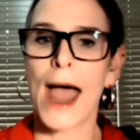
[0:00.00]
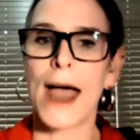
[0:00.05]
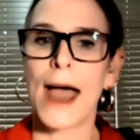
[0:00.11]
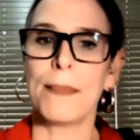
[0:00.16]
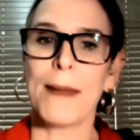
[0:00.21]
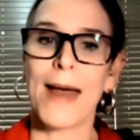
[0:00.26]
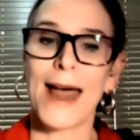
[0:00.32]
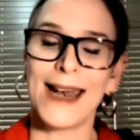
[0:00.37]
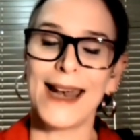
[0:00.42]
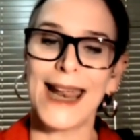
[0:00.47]

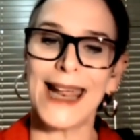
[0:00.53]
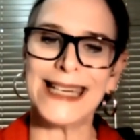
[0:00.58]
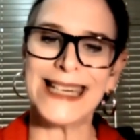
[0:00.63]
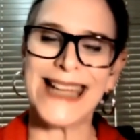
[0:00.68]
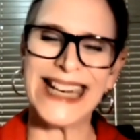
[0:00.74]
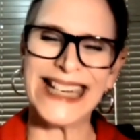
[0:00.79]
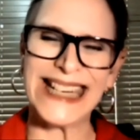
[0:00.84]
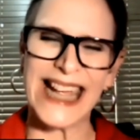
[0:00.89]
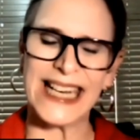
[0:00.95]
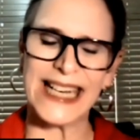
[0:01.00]
Um, and,
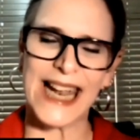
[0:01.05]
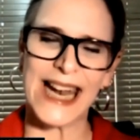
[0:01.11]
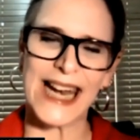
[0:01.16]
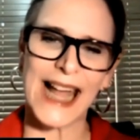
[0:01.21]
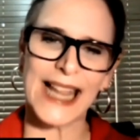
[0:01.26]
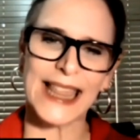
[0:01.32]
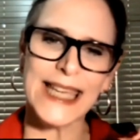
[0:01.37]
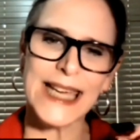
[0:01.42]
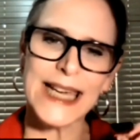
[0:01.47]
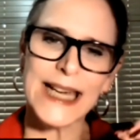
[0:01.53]
and, and,
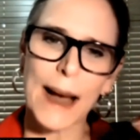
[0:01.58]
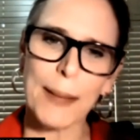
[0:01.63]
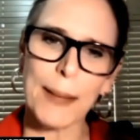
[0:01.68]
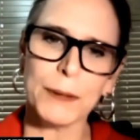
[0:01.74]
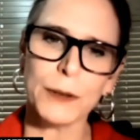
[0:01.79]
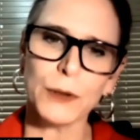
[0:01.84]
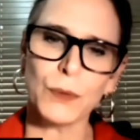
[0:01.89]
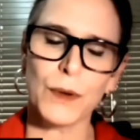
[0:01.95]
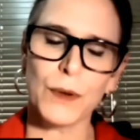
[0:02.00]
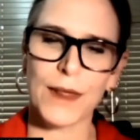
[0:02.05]
and I think
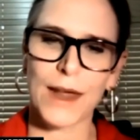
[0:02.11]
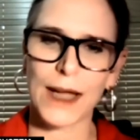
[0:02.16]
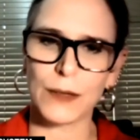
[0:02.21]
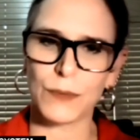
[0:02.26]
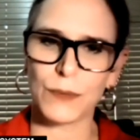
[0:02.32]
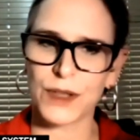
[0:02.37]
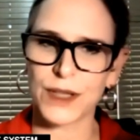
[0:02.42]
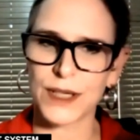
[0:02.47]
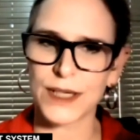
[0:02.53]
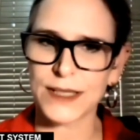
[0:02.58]
coupled with
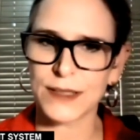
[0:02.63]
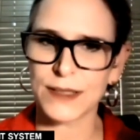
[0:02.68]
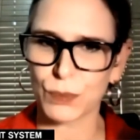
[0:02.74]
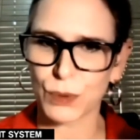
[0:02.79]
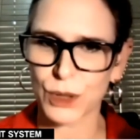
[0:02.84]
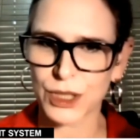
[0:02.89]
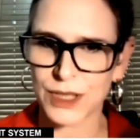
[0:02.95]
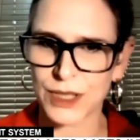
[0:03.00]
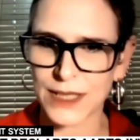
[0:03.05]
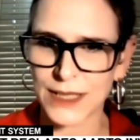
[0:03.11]
that, with this,
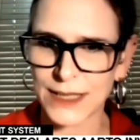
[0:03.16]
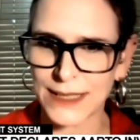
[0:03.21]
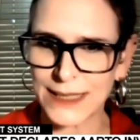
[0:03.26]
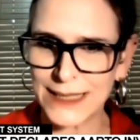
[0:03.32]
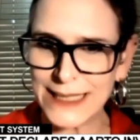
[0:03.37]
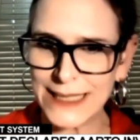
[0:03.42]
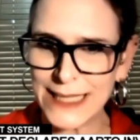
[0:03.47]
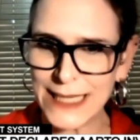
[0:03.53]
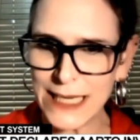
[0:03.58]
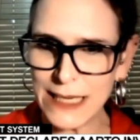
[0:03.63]
was this
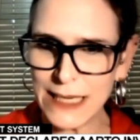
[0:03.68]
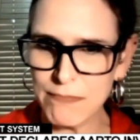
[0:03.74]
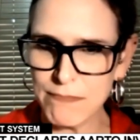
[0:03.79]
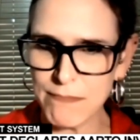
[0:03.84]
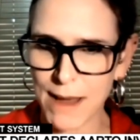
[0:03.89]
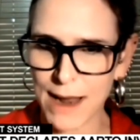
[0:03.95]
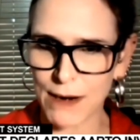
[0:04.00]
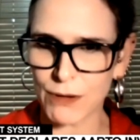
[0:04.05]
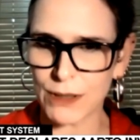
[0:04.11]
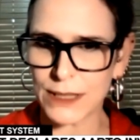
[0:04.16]

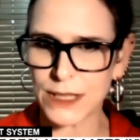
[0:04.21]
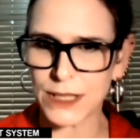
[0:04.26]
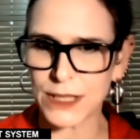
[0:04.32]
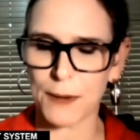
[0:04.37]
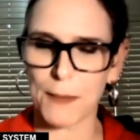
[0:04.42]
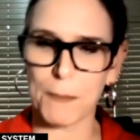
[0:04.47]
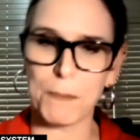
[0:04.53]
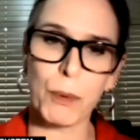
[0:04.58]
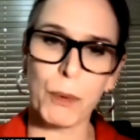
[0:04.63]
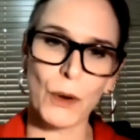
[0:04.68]
demerit
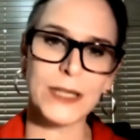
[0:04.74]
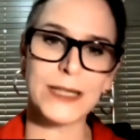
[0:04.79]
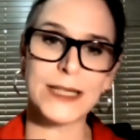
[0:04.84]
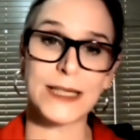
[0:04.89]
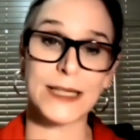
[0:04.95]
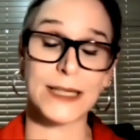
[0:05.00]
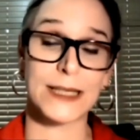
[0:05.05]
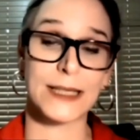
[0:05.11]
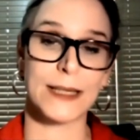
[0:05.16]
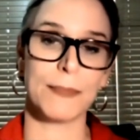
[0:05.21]
point
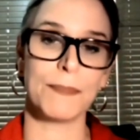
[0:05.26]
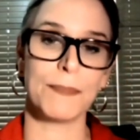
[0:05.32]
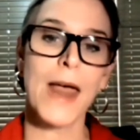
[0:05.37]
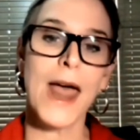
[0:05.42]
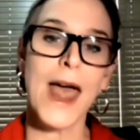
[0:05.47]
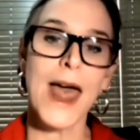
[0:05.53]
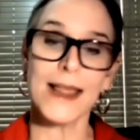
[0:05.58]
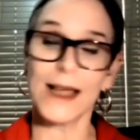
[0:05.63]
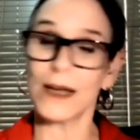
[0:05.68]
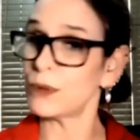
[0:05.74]
system
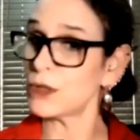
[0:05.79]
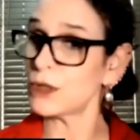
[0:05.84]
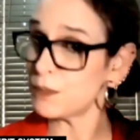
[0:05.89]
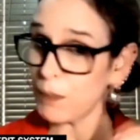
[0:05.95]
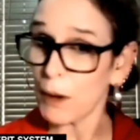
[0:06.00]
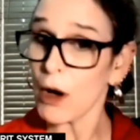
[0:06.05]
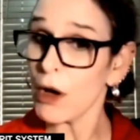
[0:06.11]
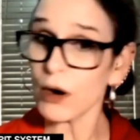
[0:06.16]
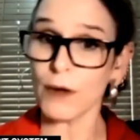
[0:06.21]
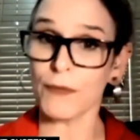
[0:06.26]
that was
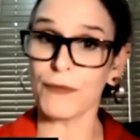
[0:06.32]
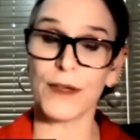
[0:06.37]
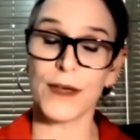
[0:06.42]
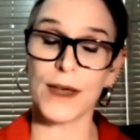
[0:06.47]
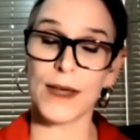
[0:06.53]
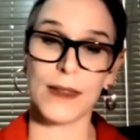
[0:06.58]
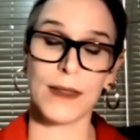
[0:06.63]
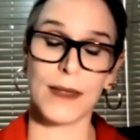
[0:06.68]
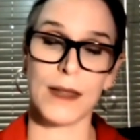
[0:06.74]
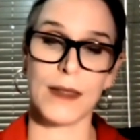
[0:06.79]
part of
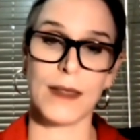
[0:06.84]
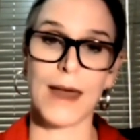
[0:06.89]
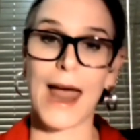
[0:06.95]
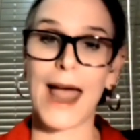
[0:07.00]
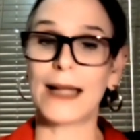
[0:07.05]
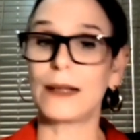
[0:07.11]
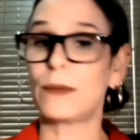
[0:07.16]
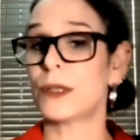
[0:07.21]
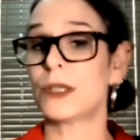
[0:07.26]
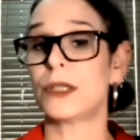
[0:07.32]
the, the,
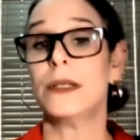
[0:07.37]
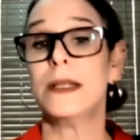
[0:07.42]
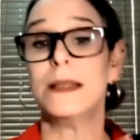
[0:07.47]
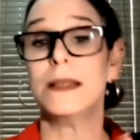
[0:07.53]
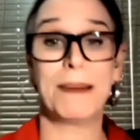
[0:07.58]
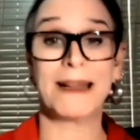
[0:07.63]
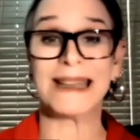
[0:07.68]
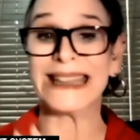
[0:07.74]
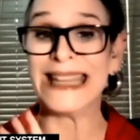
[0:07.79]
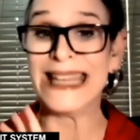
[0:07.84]
the act was
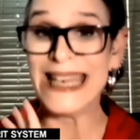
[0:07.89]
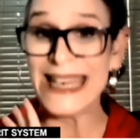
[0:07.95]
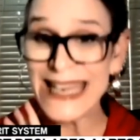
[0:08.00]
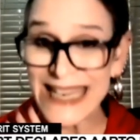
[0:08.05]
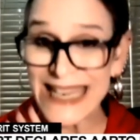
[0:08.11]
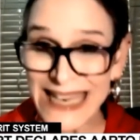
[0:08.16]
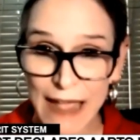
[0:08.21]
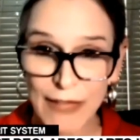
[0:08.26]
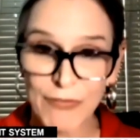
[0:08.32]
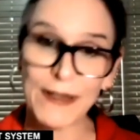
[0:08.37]
but
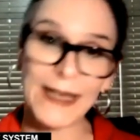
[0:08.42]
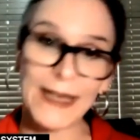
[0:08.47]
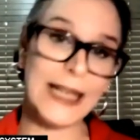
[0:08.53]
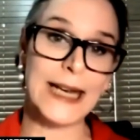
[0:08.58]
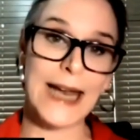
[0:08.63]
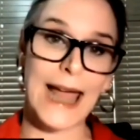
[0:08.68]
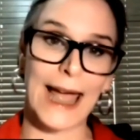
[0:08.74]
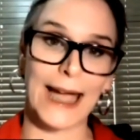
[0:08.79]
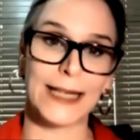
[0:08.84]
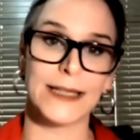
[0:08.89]
never
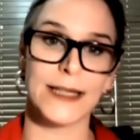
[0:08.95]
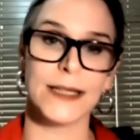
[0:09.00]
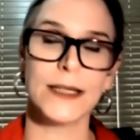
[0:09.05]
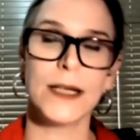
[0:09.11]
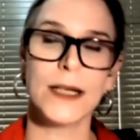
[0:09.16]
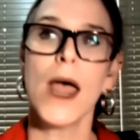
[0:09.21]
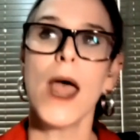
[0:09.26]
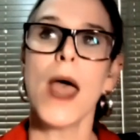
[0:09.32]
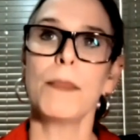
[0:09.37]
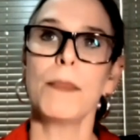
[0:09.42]
enacted
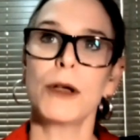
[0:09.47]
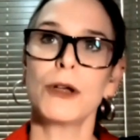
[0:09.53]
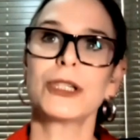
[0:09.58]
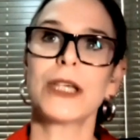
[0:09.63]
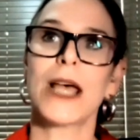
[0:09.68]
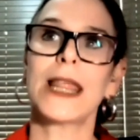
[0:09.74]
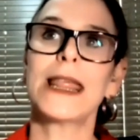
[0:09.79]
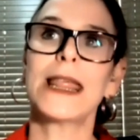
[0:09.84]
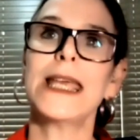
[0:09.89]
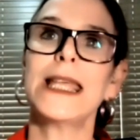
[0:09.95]

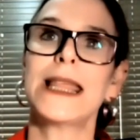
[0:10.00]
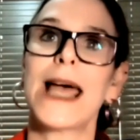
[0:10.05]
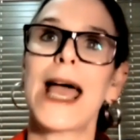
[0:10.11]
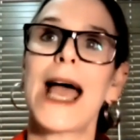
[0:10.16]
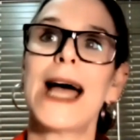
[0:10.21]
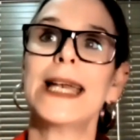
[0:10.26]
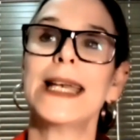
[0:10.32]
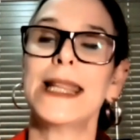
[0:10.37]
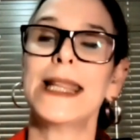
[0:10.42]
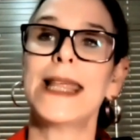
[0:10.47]
because I think
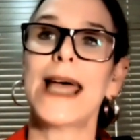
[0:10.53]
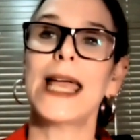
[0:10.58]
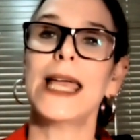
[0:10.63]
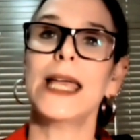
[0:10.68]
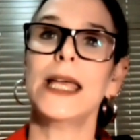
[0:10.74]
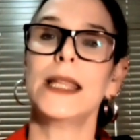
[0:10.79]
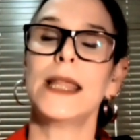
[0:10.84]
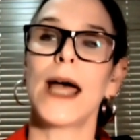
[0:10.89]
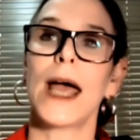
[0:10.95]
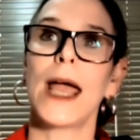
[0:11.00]
that
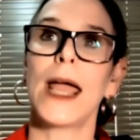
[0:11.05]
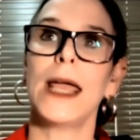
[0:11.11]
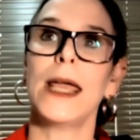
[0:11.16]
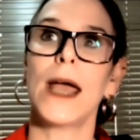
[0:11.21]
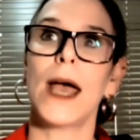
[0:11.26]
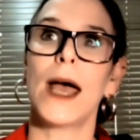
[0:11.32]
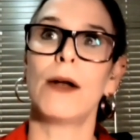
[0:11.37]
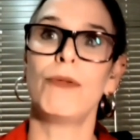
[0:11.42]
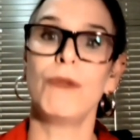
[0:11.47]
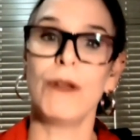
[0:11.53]
they,
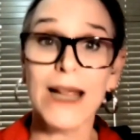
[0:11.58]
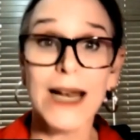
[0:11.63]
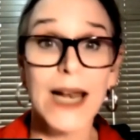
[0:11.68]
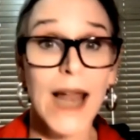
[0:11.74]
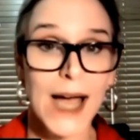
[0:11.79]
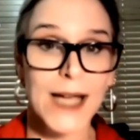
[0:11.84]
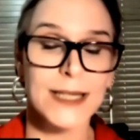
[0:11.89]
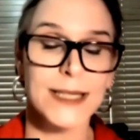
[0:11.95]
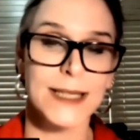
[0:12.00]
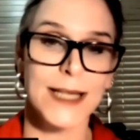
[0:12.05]
they
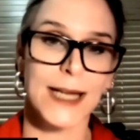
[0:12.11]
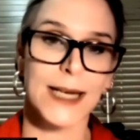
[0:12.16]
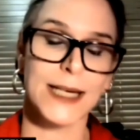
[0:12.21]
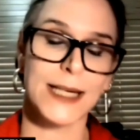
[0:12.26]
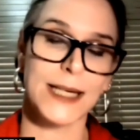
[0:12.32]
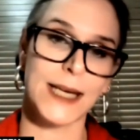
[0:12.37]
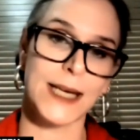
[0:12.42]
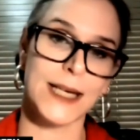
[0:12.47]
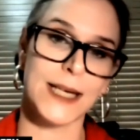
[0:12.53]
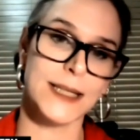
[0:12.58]
realized that
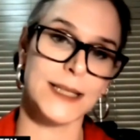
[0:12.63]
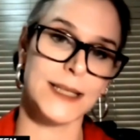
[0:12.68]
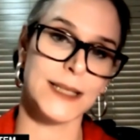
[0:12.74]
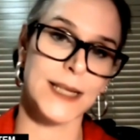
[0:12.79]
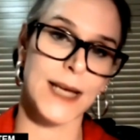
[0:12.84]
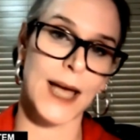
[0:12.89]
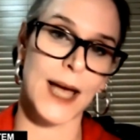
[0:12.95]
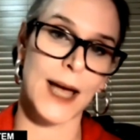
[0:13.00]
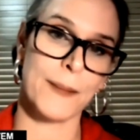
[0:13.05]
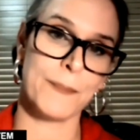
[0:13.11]
it
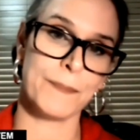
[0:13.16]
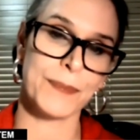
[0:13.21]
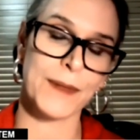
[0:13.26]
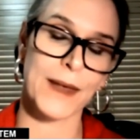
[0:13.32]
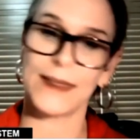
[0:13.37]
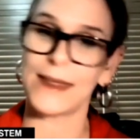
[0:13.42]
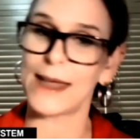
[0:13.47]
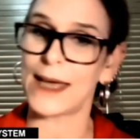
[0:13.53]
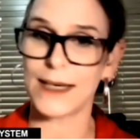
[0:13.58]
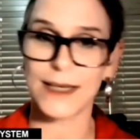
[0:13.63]
is um,
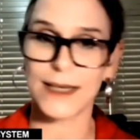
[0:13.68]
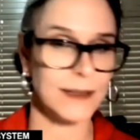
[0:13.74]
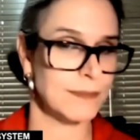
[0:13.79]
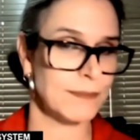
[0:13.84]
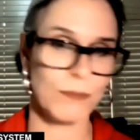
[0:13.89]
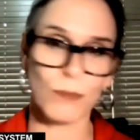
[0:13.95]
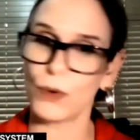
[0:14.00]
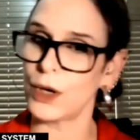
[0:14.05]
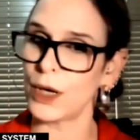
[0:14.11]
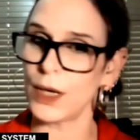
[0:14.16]
that it,
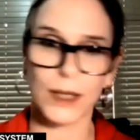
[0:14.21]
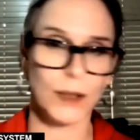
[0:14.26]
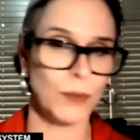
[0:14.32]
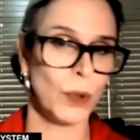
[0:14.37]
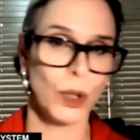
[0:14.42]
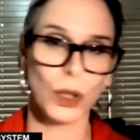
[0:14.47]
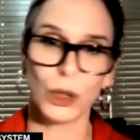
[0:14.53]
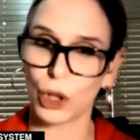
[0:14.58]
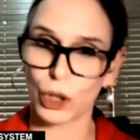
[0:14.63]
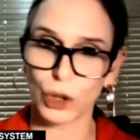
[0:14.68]
it
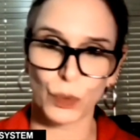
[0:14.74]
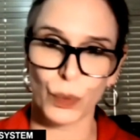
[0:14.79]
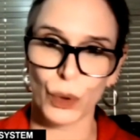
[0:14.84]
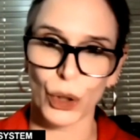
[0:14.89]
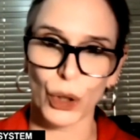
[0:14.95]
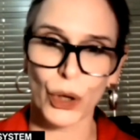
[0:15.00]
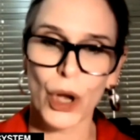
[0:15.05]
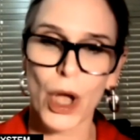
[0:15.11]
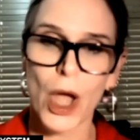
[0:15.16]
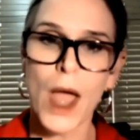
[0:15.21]
will not
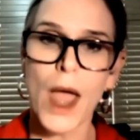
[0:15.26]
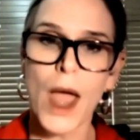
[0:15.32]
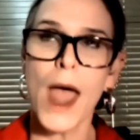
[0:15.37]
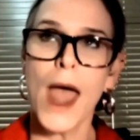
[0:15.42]
work.